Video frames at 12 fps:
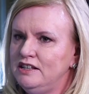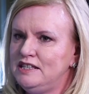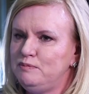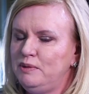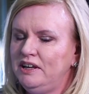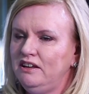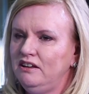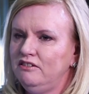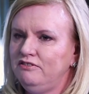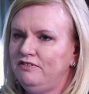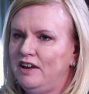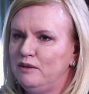Speaking
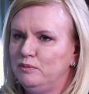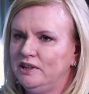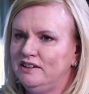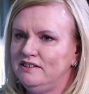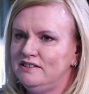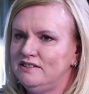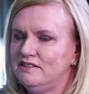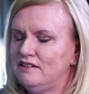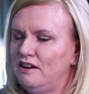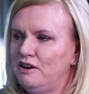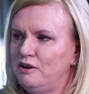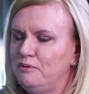of families,
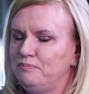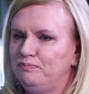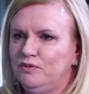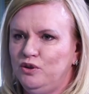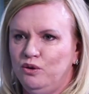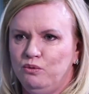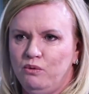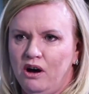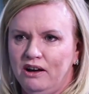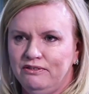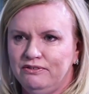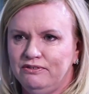your
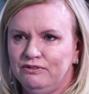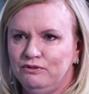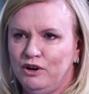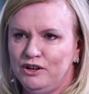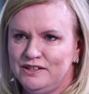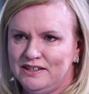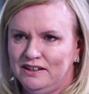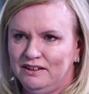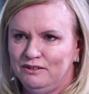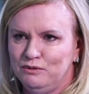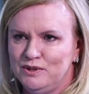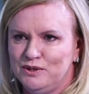wife,
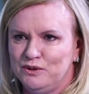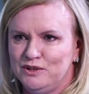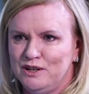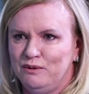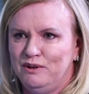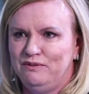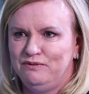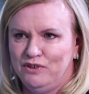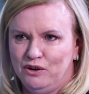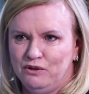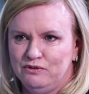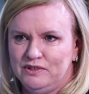Rosie, was also
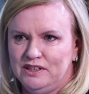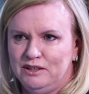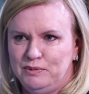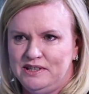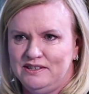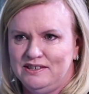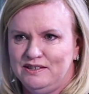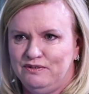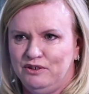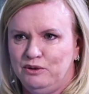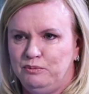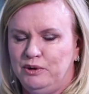involved in the business
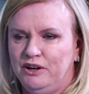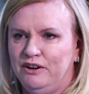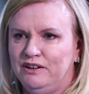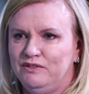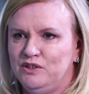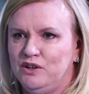for a period of